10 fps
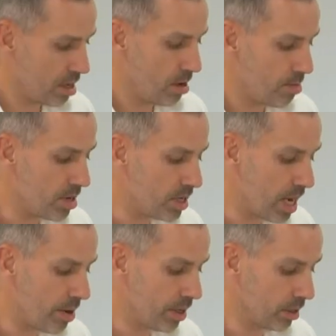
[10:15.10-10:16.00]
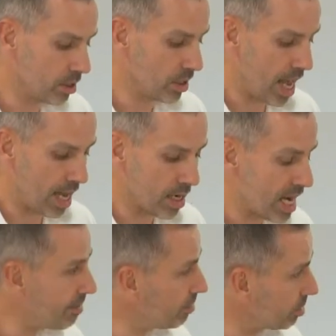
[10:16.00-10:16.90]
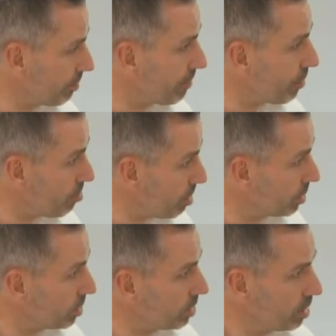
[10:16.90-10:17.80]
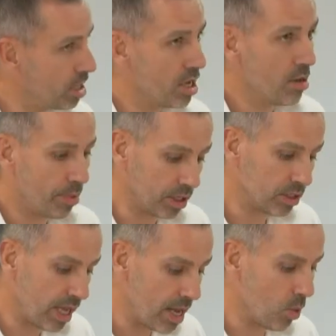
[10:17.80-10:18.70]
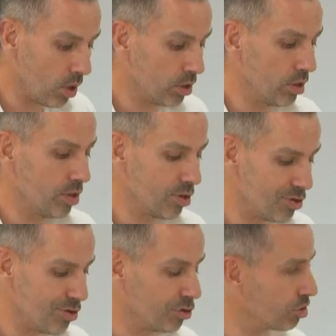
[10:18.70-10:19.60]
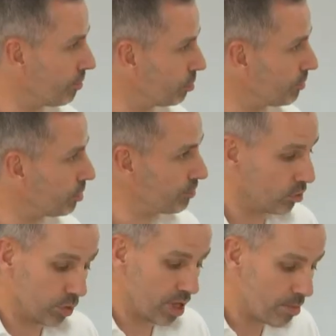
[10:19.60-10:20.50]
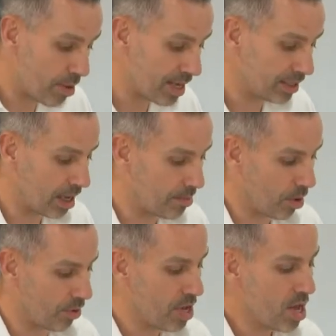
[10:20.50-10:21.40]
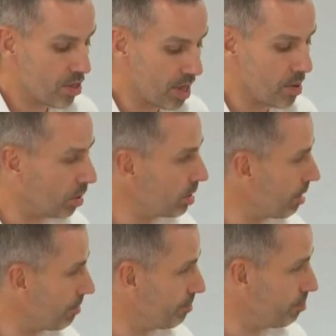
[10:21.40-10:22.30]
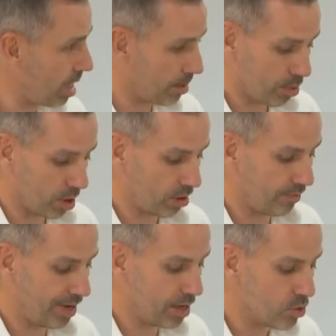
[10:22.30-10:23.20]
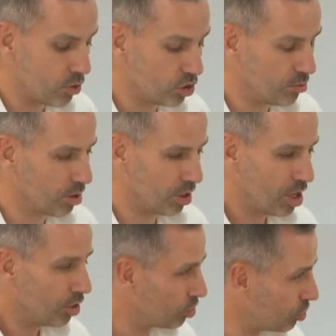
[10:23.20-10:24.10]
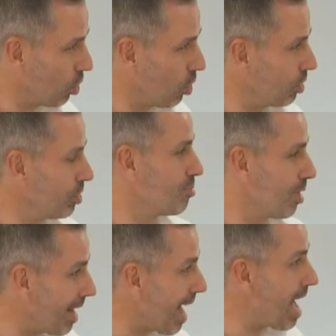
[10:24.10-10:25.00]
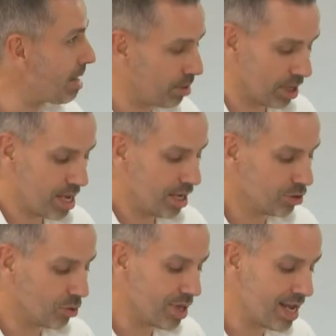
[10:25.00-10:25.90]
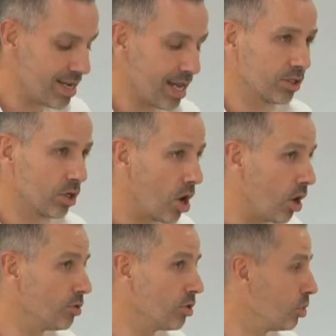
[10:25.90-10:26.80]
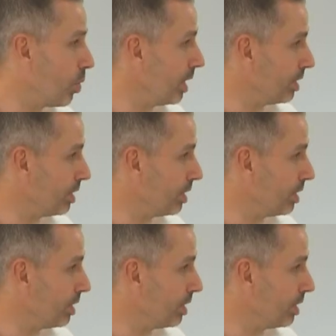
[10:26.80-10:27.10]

materials, and levels of firmness, because they wanted the users of those first phones, when they pressed that button, they wanted that product to feel usable, solid, reliable. So they tested 120